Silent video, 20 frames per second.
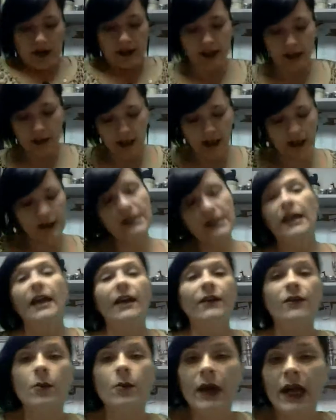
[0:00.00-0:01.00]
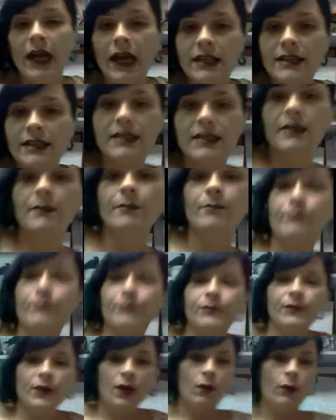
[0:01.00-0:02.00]
Something else I have on my Etsy,
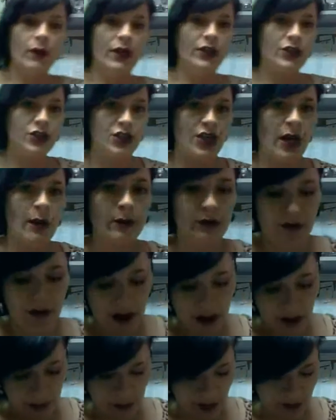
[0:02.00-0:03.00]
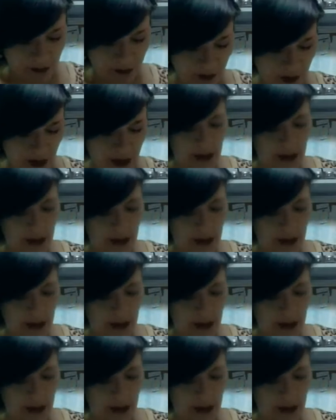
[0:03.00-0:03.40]
which I would recommend for